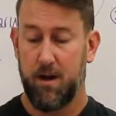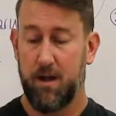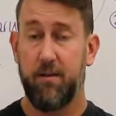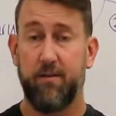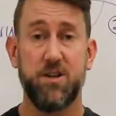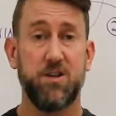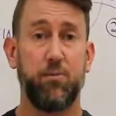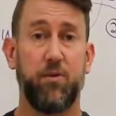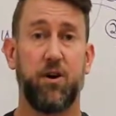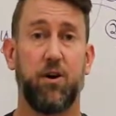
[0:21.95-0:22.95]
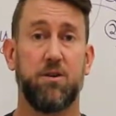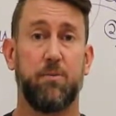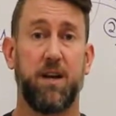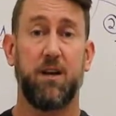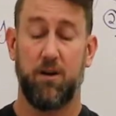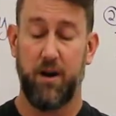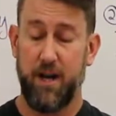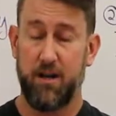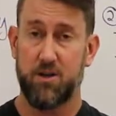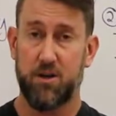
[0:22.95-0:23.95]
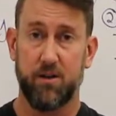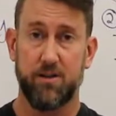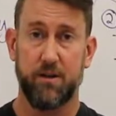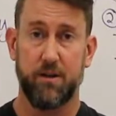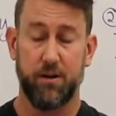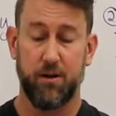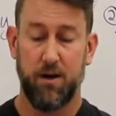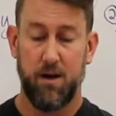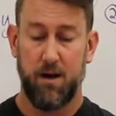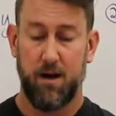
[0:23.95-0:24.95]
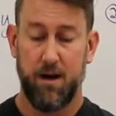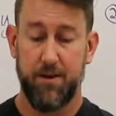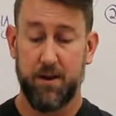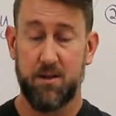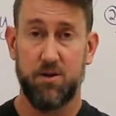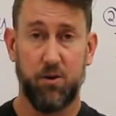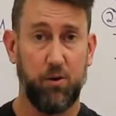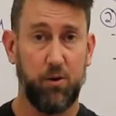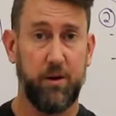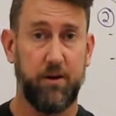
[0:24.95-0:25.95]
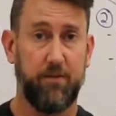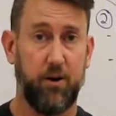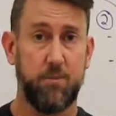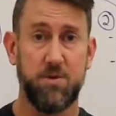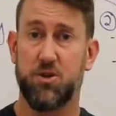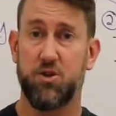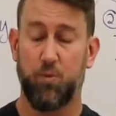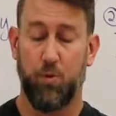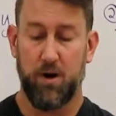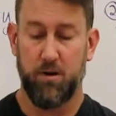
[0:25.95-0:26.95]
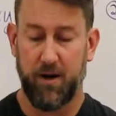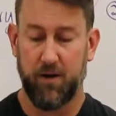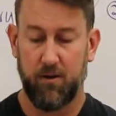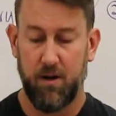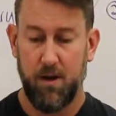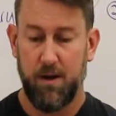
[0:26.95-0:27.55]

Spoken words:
and then eventually moving on to making your 8-inch tall cylinder that can still hold enough volume such as a water bottle.